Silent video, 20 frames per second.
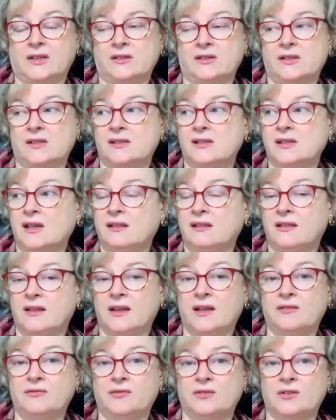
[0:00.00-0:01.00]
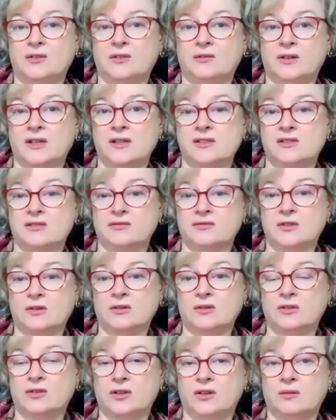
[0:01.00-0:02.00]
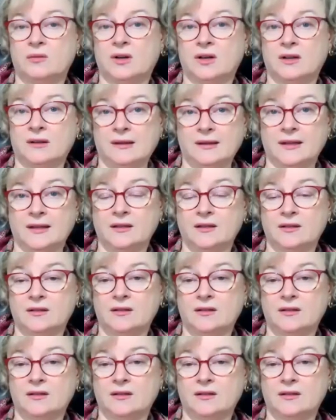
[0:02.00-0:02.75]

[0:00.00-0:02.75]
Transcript: to say, there for the grace of God go I,